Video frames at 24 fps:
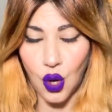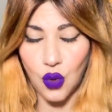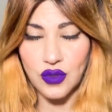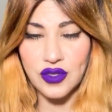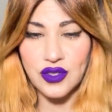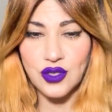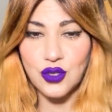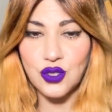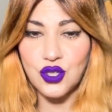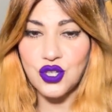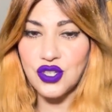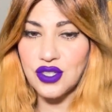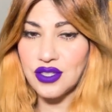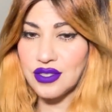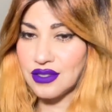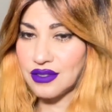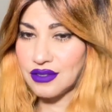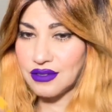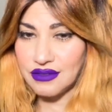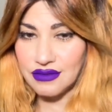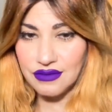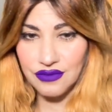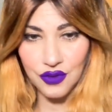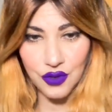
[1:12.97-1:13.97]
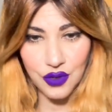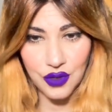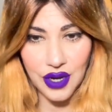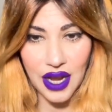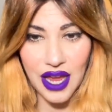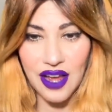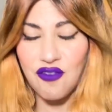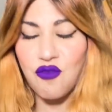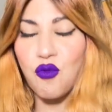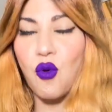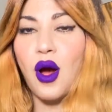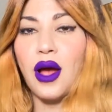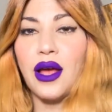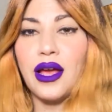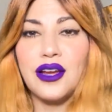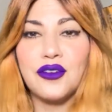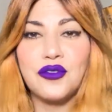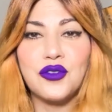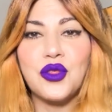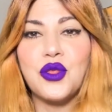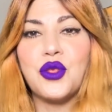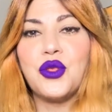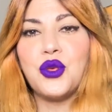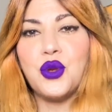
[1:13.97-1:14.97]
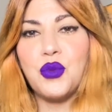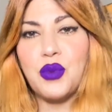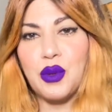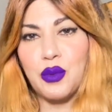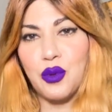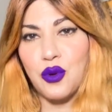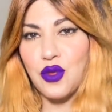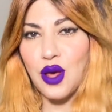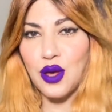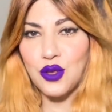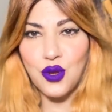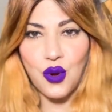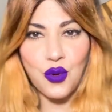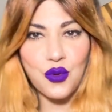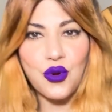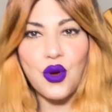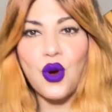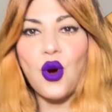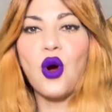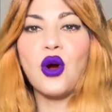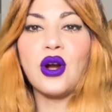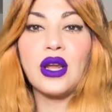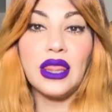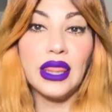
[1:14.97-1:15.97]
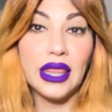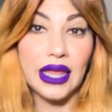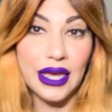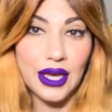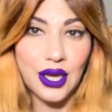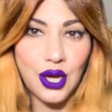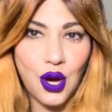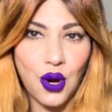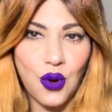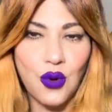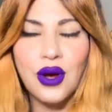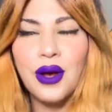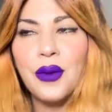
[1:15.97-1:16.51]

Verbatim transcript: So just for FYI, for the new people that don't know our lingo,